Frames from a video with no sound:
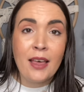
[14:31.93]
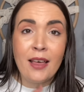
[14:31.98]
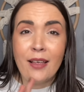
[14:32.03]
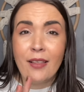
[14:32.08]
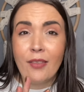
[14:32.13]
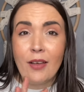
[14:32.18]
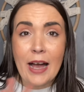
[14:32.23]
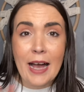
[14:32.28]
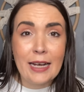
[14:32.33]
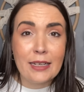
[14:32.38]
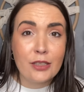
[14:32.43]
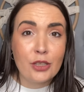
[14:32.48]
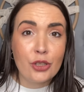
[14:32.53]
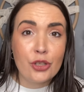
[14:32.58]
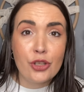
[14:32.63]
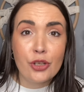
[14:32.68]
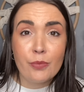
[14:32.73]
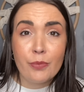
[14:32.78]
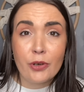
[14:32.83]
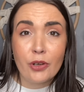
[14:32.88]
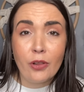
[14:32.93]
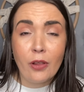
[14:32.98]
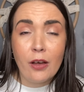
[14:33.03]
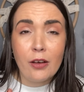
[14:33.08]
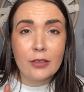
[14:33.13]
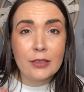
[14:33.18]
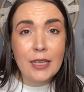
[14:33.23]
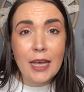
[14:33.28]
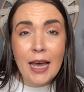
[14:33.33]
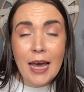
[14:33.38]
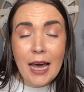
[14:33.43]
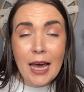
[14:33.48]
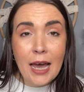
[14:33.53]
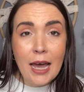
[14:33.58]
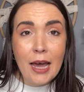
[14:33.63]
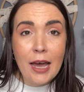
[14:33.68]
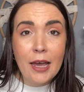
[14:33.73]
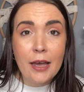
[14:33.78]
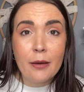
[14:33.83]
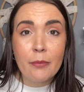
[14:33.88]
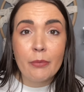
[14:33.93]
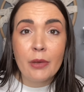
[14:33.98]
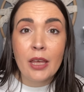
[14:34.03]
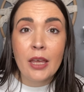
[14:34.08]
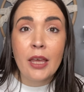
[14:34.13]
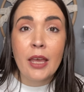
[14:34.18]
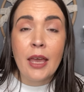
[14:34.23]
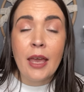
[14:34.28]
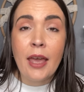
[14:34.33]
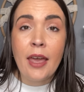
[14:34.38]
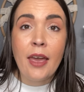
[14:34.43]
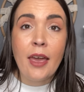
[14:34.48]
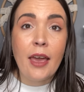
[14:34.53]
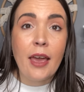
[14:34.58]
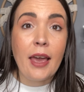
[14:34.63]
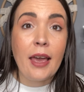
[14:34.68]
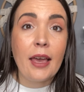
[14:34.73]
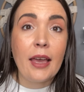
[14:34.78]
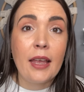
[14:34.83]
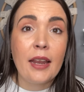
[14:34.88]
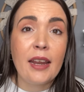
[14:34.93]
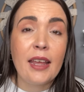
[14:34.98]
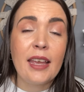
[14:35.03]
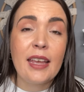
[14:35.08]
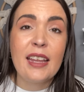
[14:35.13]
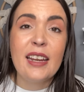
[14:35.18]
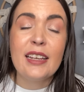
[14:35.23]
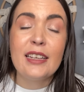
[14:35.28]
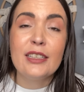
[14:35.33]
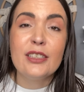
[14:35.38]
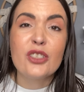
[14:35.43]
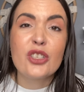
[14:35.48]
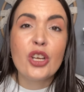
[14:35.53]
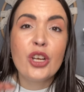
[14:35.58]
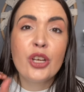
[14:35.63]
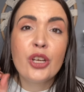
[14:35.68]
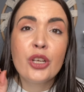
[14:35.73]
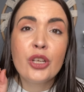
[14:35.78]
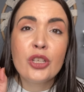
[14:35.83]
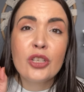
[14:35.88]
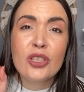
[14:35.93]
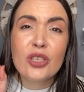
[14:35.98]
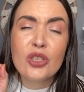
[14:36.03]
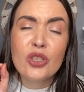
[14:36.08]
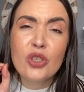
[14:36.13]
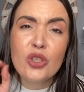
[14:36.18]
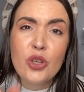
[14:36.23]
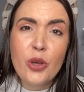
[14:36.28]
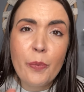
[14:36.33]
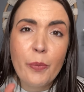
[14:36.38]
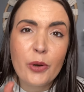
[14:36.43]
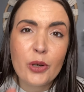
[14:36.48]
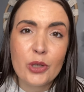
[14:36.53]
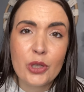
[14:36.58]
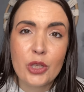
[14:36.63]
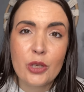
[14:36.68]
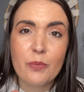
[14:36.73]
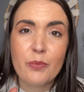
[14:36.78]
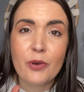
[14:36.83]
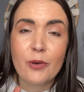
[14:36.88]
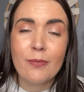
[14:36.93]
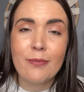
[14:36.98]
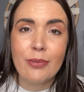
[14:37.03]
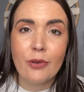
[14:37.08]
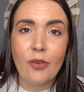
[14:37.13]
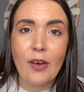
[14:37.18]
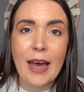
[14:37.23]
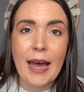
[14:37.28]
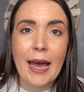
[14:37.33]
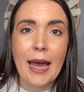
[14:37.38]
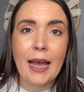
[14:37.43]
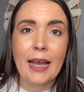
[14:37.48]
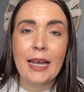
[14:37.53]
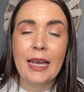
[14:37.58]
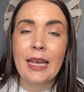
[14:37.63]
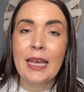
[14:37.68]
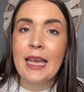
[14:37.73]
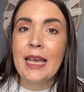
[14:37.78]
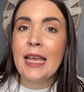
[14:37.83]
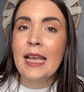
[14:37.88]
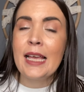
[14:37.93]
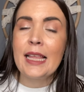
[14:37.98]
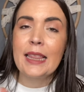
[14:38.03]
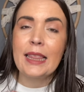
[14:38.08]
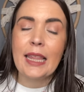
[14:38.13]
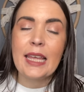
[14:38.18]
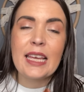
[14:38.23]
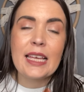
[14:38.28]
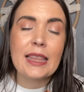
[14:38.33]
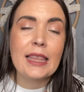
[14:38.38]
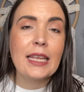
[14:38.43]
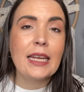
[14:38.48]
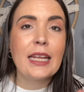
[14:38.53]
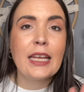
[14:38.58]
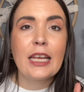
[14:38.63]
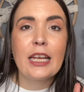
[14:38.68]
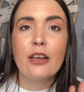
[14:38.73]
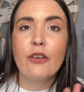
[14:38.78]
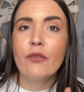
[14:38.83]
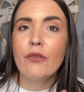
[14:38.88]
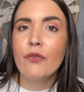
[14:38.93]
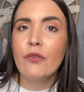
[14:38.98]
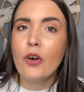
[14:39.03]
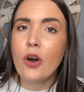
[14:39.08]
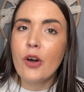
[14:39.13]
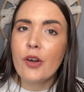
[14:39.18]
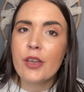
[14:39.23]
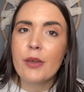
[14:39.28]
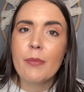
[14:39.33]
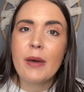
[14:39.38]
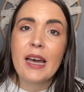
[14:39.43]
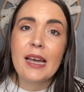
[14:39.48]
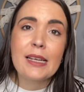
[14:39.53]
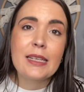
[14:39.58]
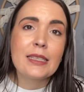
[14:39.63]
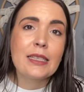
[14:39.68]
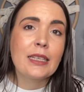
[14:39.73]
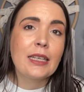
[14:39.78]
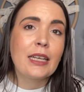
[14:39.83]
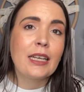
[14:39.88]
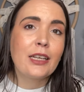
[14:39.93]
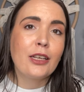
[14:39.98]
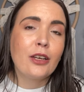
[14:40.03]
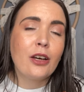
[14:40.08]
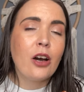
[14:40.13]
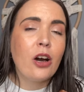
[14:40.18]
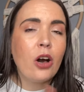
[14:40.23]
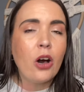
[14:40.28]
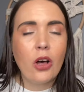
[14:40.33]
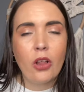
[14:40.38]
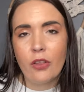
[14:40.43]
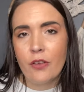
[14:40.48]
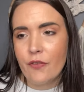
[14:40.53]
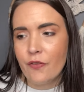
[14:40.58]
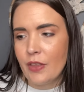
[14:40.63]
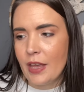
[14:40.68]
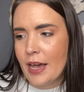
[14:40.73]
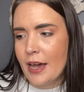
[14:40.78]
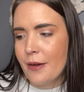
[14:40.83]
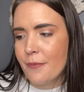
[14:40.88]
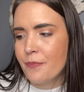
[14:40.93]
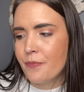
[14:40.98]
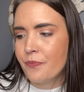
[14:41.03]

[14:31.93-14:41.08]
lasts a super long time, and it is super, super black, lengthening, volumizing, all of that.